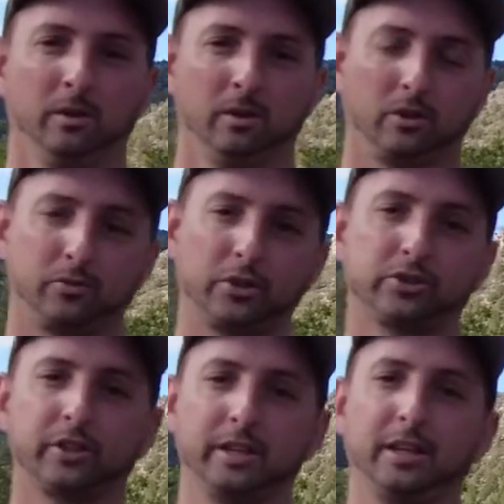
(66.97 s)
The first
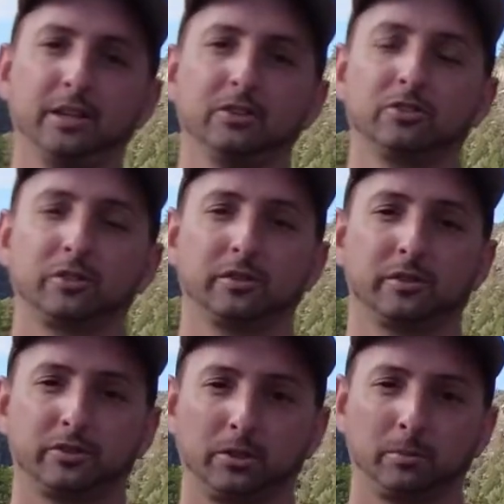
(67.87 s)
thing is the
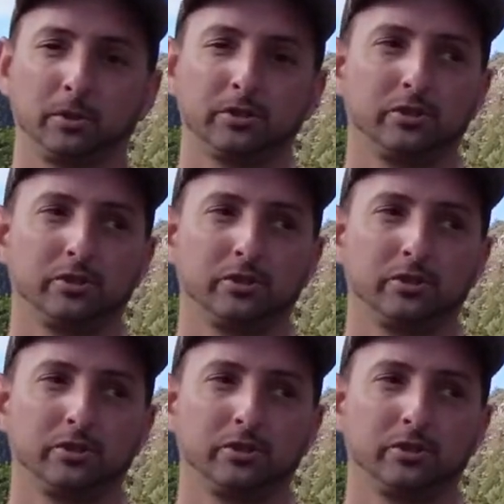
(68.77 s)
simplest.